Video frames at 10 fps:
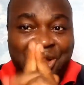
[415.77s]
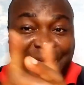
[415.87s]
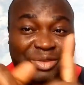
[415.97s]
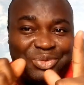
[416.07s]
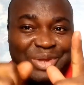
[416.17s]

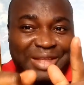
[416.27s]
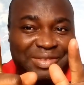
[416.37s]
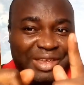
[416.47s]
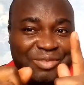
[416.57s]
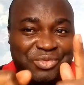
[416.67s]
I do
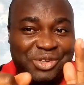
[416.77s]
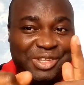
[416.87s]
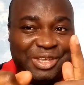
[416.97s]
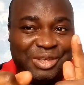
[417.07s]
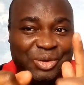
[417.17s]
that every
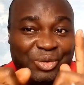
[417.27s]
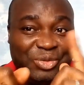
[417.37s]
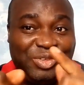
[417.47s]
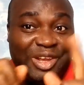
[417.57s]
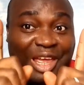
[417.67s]
day
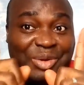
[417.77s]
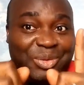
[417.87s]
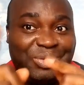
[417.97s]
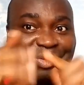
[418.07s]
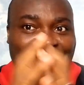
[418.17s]
until I
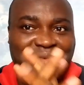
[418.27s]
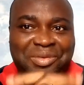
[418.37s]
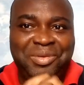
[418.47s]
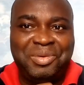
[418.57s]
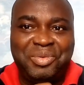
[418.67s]

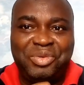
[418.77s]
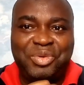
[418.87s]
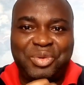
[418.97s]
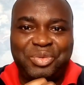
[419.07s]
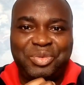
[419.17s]
notice
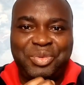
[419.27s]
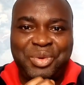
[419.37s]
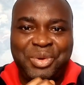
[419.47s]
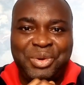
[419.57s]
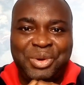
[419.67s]
results.
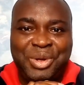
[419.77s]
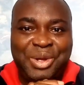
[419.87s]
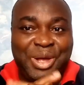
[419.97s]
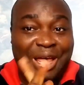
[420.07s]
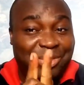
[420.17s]

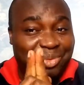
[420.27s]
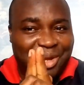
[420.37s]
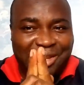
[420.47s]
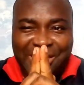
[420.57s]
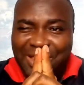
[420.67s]
I
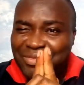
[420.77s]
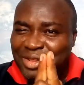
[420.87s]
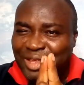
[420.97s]
do that every